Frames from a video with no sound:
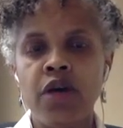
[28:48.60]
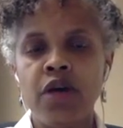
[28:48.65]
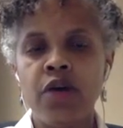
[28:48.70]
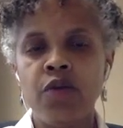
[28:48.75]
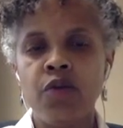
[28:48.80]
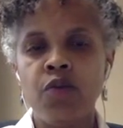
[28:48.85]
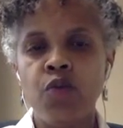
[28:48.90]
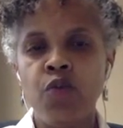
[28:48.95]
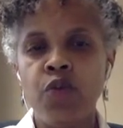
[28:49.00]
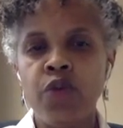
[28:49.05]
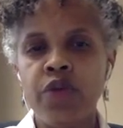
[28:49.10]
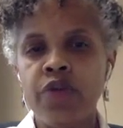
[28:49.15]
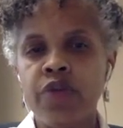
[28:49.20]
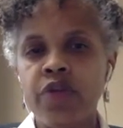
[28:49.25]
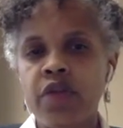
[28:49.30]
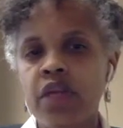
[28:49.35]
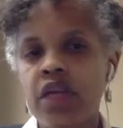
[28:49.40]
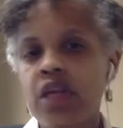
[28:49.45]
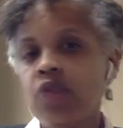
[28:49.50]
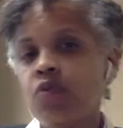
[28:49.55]
with
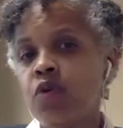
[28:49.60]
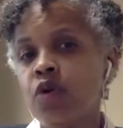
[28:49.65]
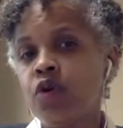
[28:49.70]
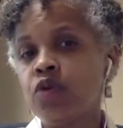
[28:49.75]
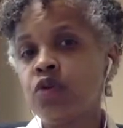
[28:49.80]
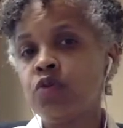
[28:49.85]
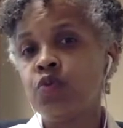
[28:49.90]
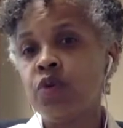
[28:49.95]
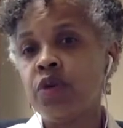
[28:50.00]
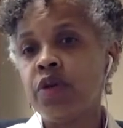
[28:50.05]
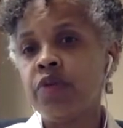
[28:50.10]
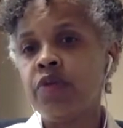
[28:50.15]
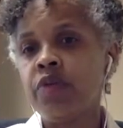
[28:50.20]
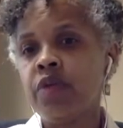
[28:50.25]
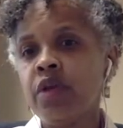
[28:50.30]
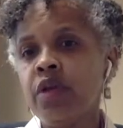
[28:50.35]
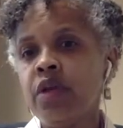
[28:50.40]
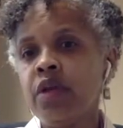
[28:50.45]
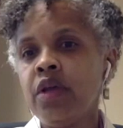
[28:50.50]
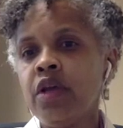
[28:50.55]
key roles with
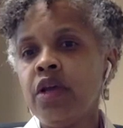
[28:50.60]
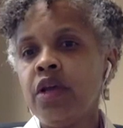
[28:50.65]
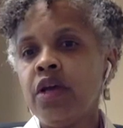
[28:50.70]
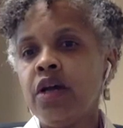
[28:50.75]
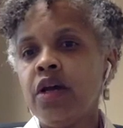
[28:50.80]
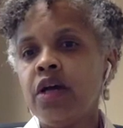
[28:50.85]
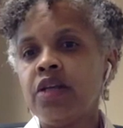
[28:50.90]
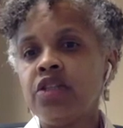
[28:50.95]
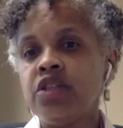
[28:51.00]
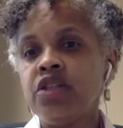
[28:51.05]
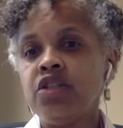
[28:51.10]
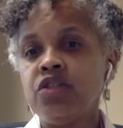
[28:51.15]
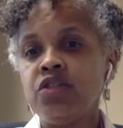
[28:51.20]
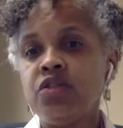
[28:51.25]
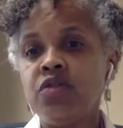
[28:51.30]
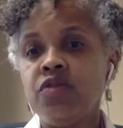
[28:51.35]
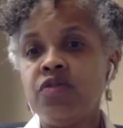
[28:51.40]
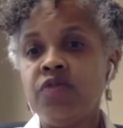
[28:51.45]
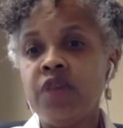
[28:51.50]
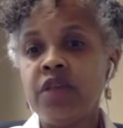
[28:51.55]
tissue
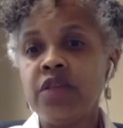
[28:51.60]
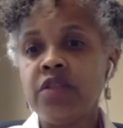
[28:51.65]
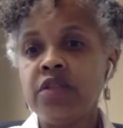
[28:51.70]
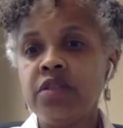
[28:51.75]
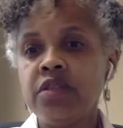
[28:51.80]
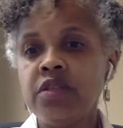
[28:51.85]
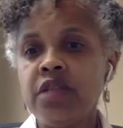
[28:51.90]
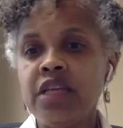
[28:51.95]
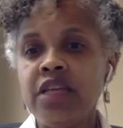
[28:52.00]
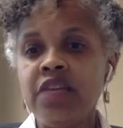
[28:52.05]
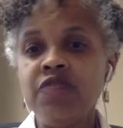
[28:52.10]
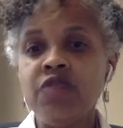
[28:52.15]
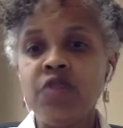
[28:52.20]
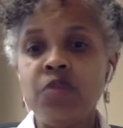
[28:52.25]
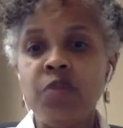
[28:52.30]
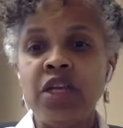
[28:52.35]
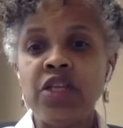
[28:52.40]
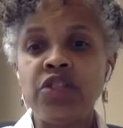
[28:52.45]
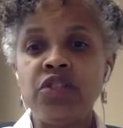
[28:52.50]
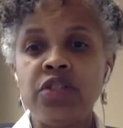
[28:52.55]
defense,
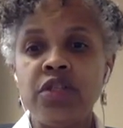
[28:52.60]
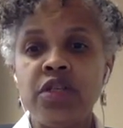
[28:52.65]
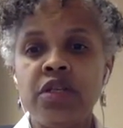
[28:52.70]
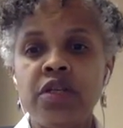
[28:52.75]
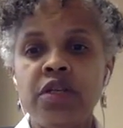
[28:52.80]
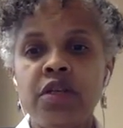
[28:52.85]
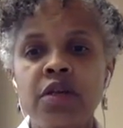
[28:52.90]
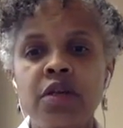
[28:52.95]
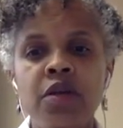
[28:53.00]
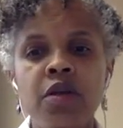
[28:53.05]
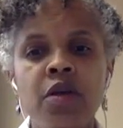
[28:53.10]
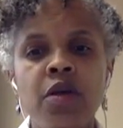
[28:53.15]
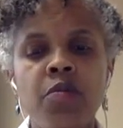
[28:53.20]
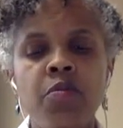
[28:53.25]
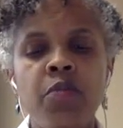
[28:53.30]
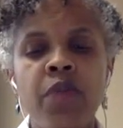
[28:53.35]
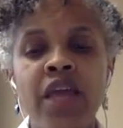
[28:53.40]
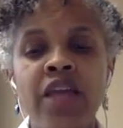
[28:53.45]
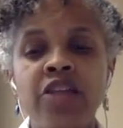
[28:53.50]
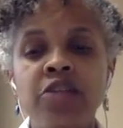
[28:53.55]
inflammation,
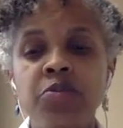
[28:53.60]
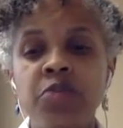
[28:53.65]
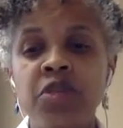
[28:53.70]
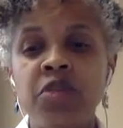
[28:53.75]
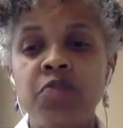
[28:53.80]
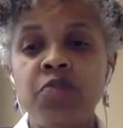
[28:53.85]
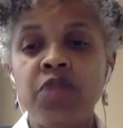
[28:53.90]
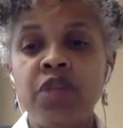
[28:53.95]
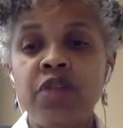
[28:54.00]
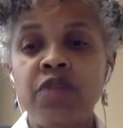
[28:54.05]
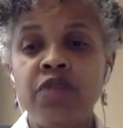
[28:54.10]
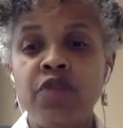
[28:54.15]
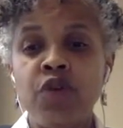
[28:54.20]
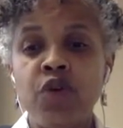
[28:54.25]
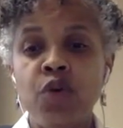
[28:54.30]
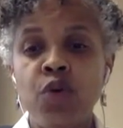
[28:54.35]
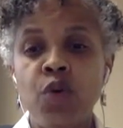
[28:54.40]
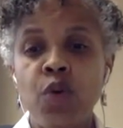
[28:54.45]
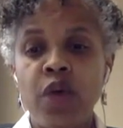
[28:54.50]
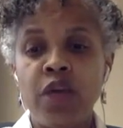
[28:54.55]
management of blood
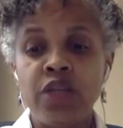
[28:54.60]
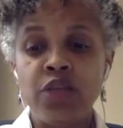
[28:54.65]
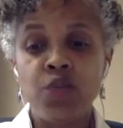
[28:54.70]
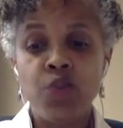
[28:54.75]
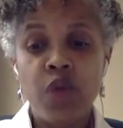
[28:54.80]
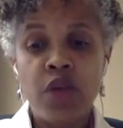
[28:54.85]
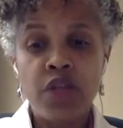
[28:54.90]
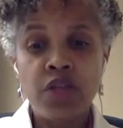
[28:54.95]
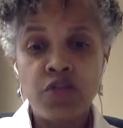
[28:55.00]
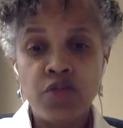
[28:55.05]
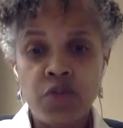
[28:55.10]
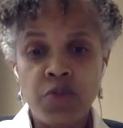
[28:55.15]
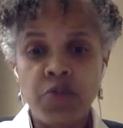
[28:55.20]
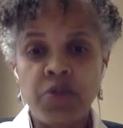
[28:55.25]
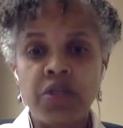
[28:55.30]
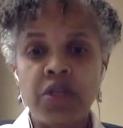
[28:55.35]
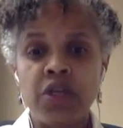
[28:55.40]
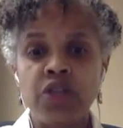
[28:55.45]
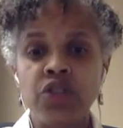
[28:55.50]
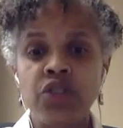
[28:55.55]
flow, as well as
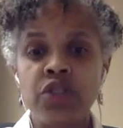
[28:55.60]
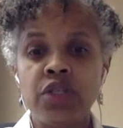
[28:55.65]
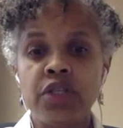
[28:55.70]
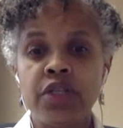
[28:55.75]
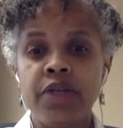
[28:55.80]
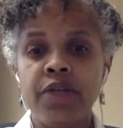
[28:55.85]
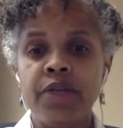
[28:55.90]
reproduction.